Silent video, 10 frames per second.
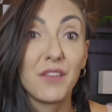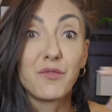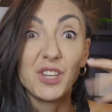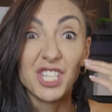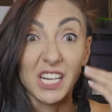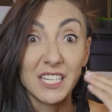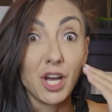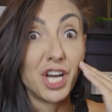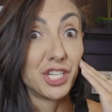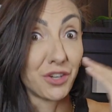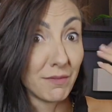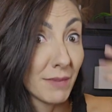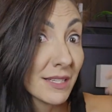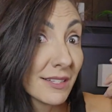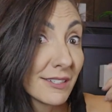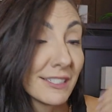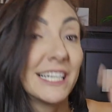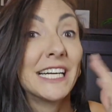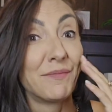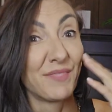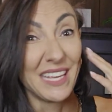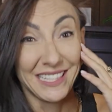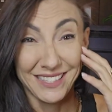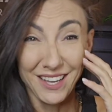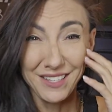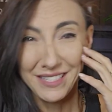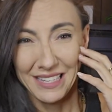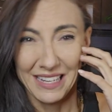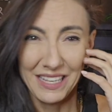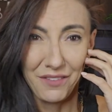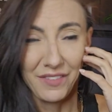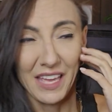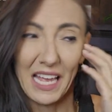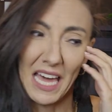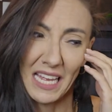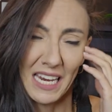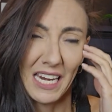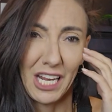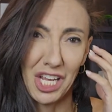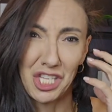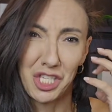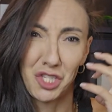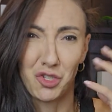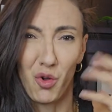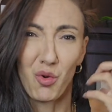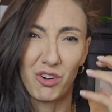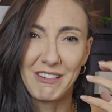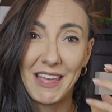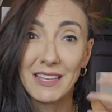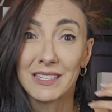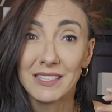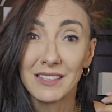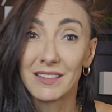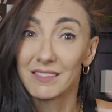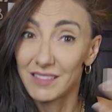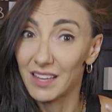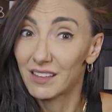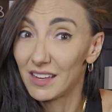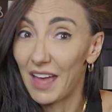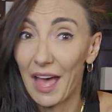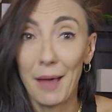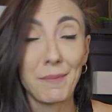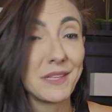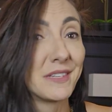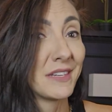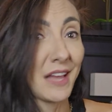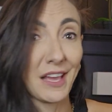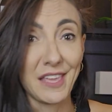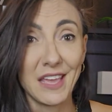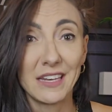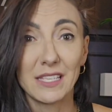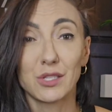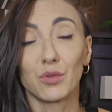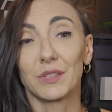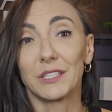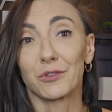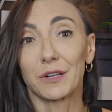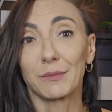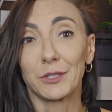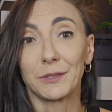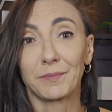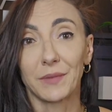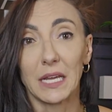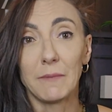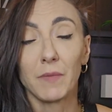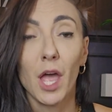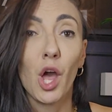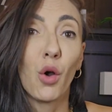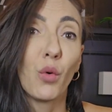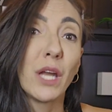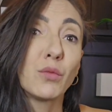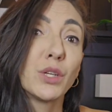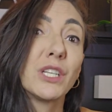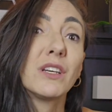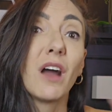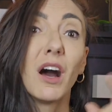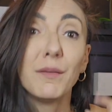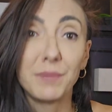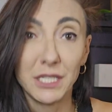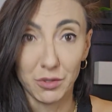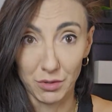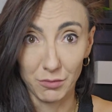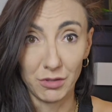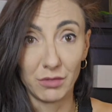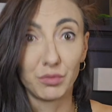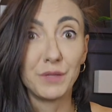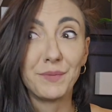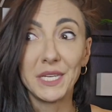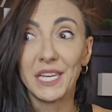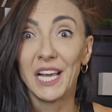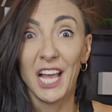If you inject it under the muscle, it does leave like a soreness that can happen. Again, that's totally normal, okay? What would not be normal would be